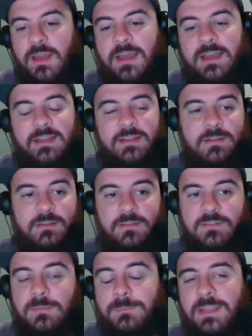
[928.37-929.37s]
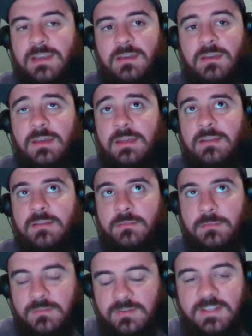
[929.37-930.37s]

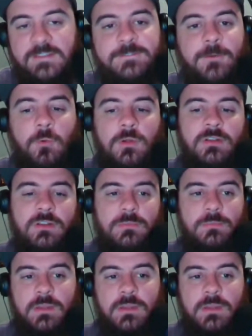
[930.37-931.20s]
D Ford